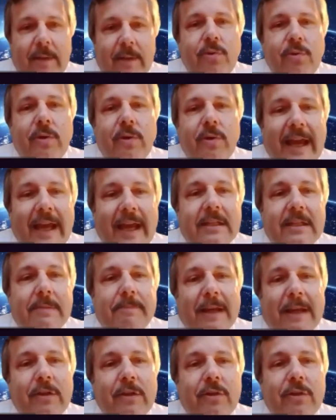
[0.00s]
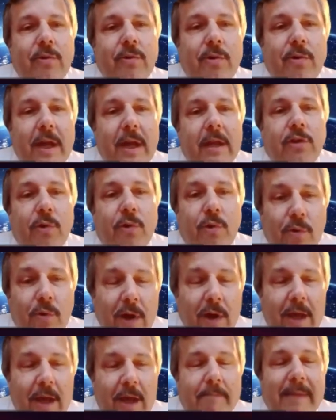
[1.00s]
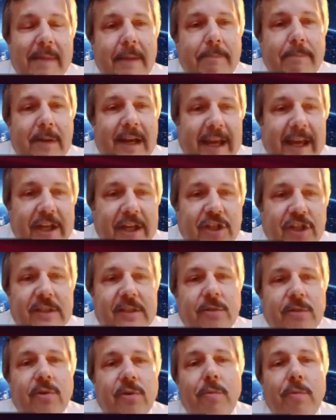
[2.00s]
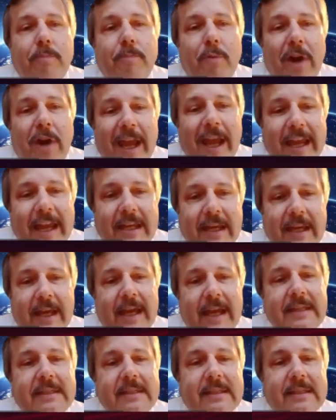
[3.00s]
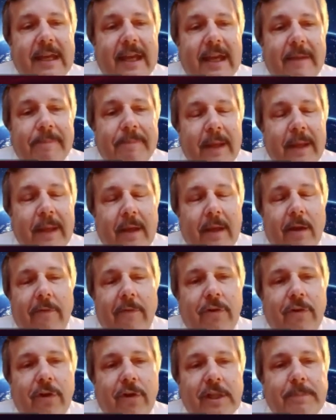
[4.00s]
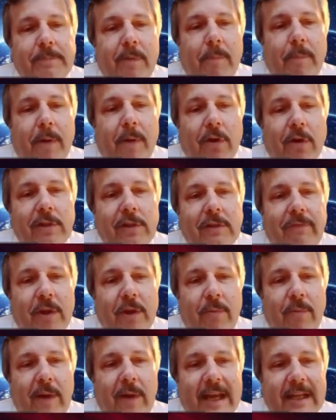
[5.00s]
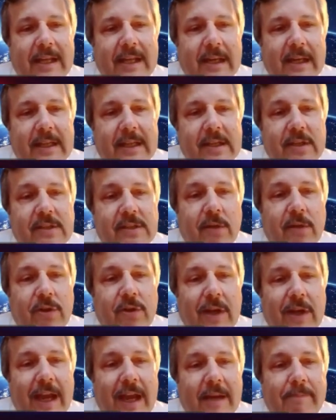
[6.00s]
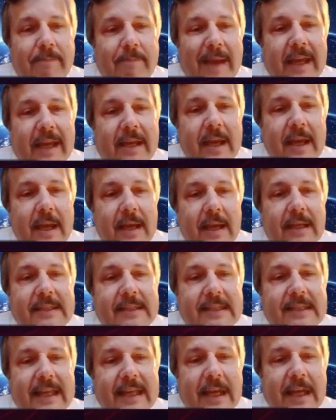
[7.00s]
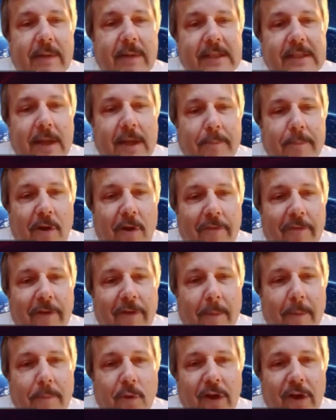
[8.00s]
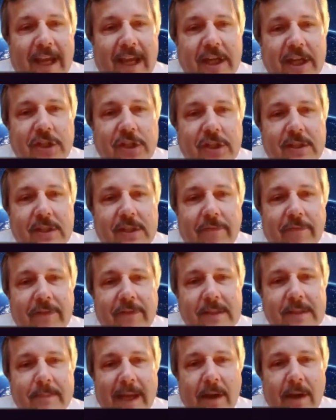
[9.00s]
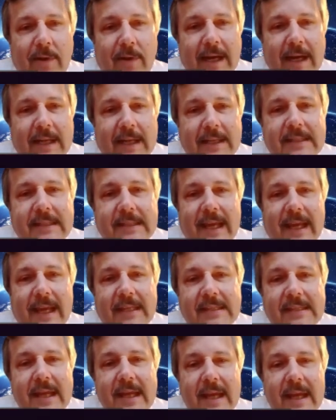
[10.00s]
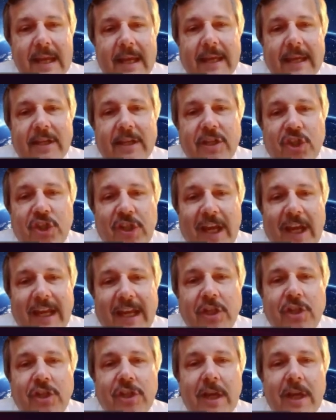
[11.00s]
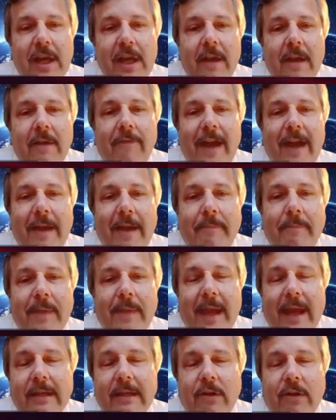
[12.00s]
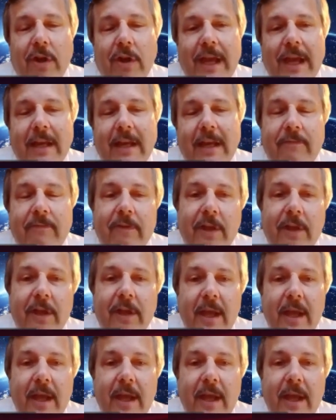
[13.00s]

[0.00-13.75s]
to an end, but to do manipulations, to do braiding as, of course, proposed theoretically. So you can make a sequence of operations of these Majorana states, exchange them, and look at the